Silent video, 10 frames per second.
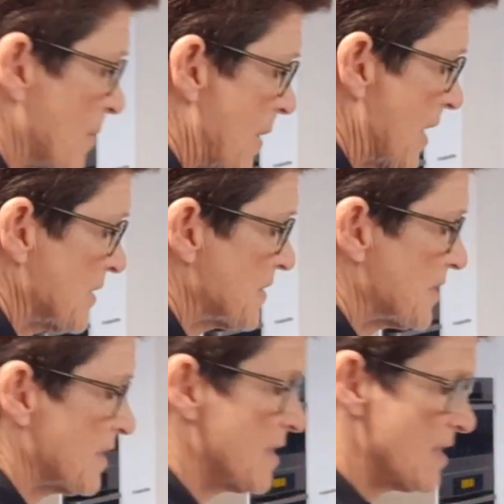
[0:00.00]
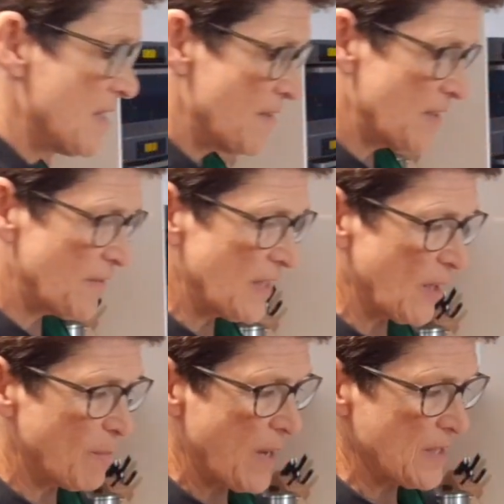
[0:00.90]
paste. This
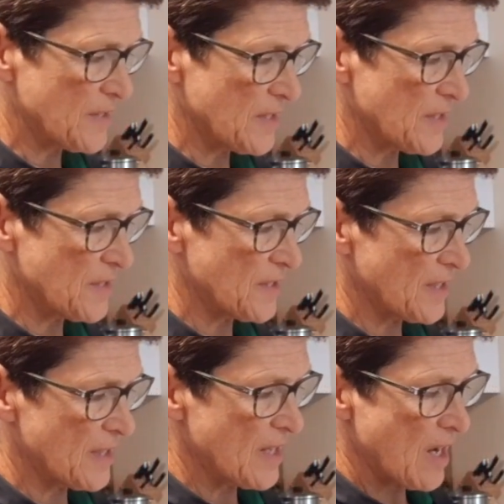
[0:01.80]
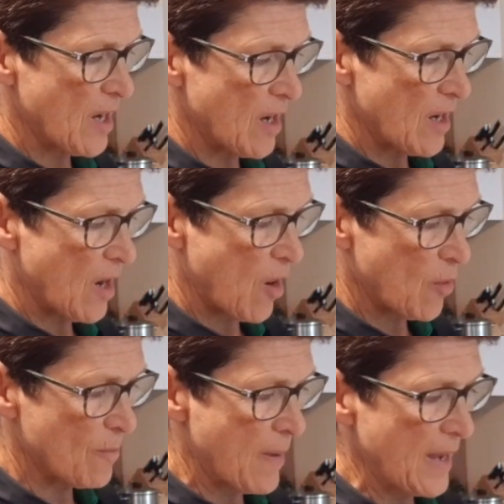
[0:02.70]
vanilla paste is
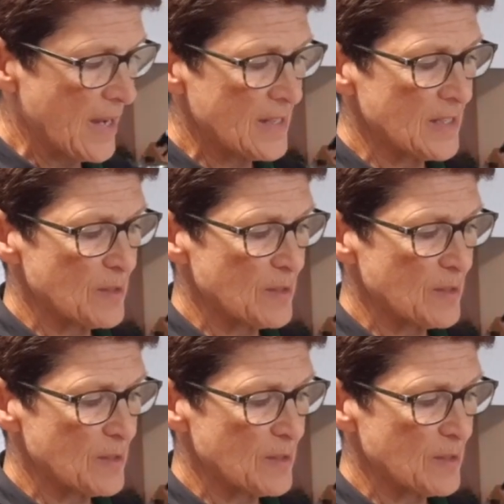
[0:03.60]
homemade.